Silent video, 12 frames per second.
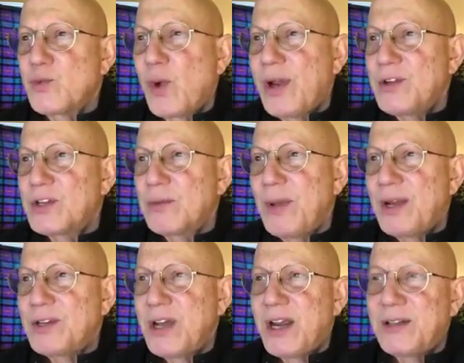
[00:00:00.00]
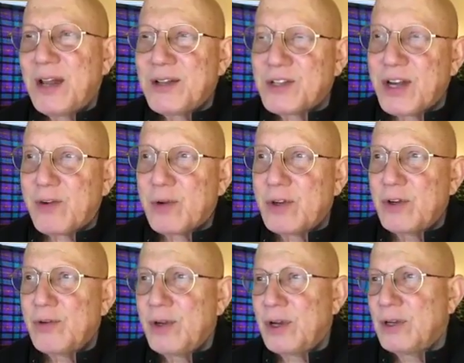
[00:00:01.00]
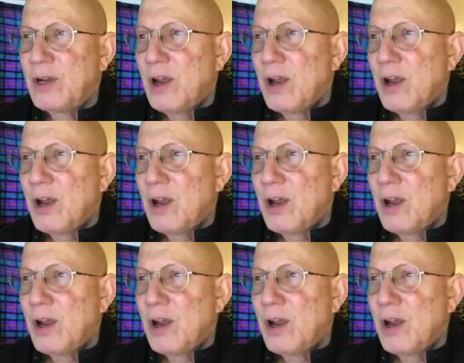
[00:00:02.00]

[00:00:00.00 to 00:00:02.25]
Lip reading: ways to maintain that sacred union